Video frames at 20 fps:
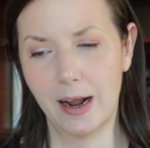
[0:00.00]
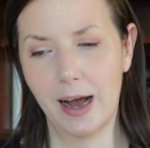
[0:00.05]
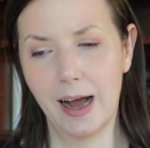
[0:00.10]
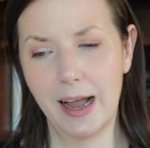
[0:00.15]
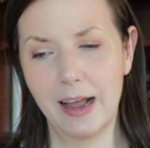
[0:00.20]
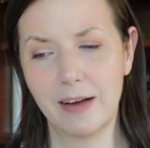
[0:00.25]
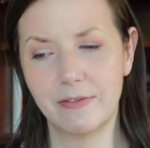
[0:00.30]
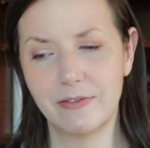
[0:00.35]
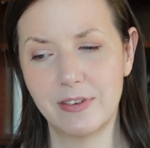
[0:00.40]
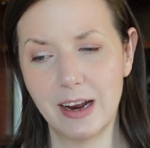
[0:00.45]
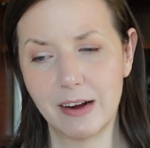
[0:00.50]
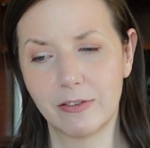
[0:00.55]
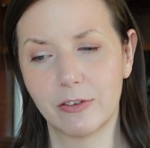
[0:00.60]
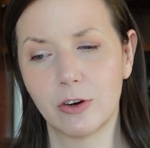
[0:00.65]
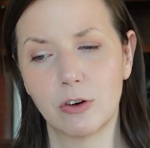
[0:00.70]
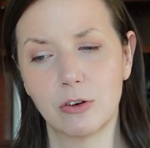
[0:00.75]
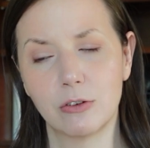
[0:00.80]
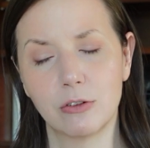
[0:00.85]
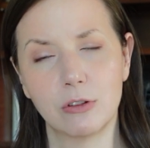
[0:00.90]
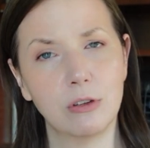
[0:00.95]
I have
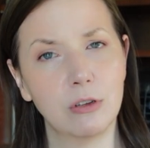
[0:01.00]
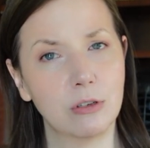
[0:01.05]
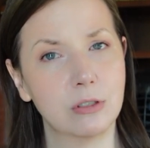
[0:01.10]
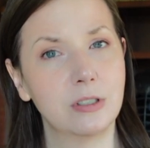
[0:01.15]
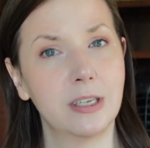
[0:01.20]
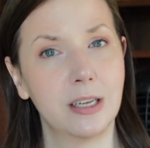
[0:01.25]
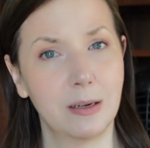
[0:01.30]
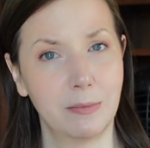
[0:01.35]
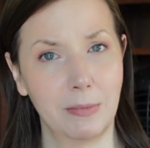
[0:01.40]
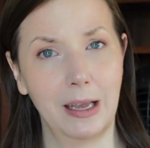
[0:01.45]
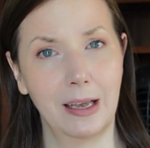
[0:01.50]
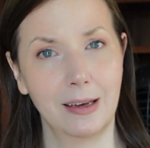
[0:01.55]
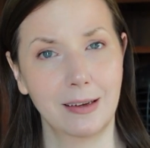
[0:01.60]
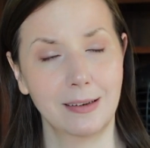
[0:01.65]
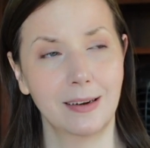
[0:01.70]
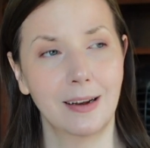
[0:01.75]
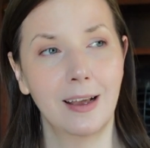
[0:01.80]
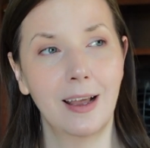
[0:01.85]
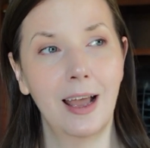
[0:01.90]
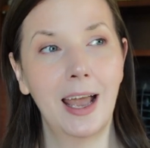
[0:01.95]
never looked at a
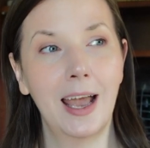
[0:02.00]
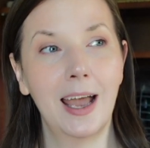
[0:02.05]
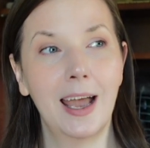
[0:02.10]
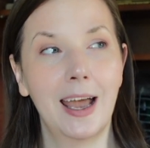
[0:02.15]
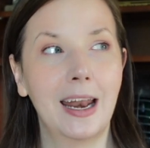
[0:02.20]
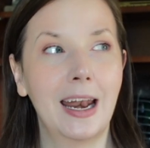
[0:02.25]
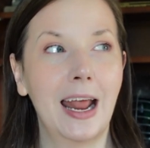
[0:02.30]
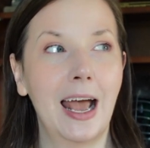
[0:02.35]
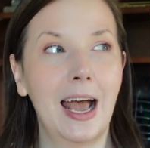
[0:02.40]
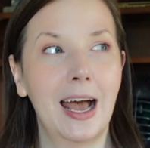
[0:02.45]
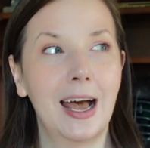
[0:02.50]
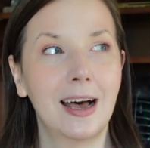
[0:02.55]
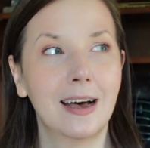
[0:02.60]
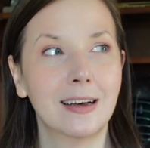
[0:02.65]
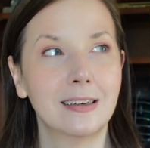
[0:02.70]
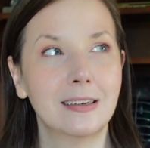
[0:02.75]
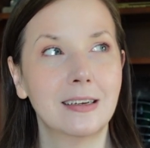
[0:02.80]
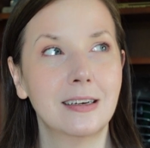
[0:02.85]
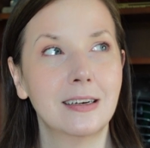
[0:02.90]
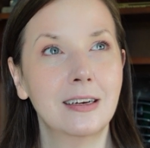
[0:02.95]
man and
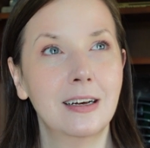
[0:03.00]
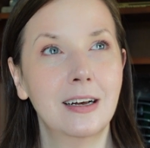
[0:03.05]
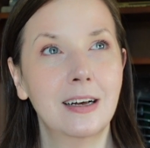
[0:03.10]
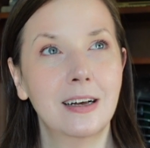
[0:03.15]
had